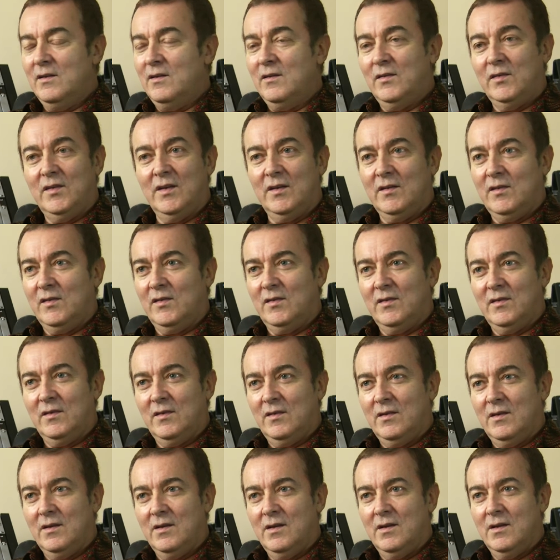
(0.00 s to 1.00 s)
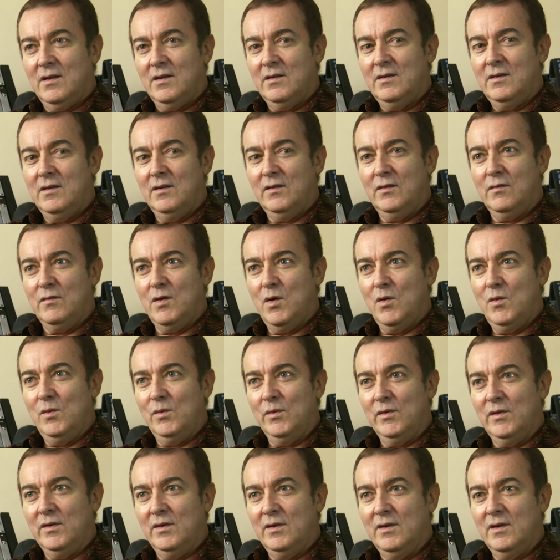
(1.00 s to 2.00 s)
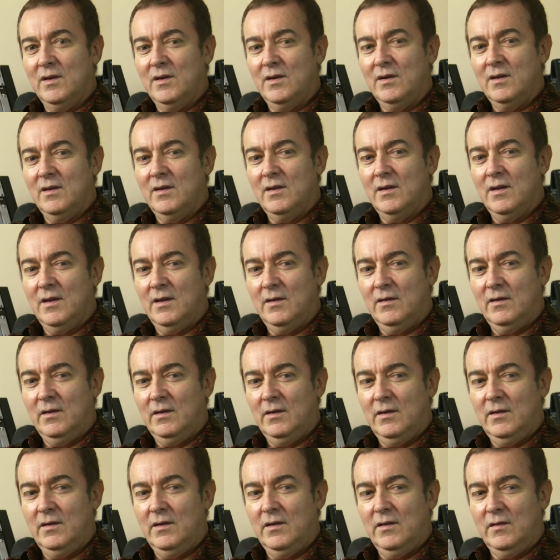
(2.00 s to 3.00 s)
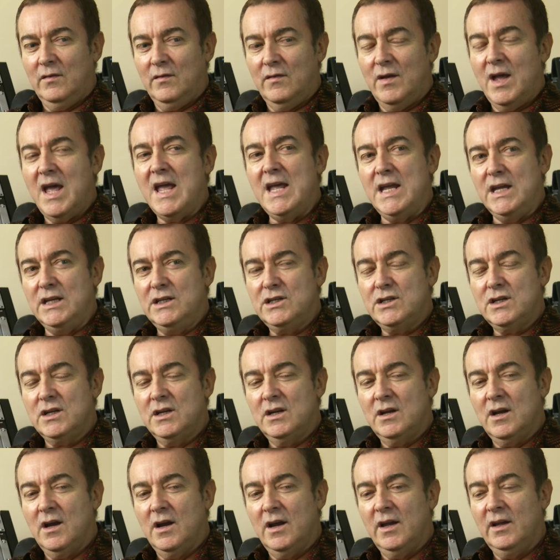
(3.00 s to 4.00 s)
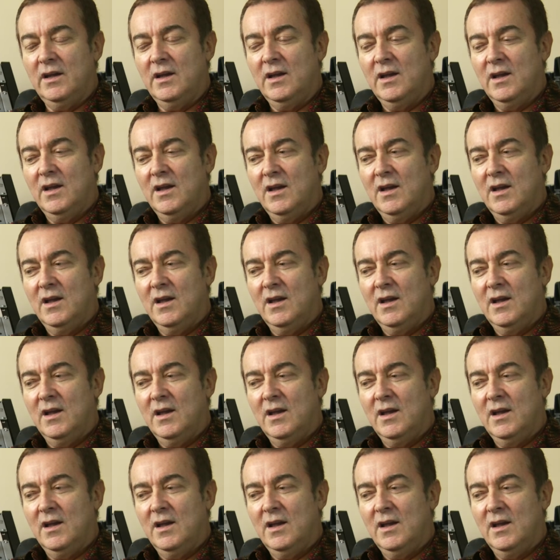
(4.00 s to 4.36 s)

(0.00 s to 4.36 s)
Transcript: six uh, years of old and uh, uh, years of age, and I,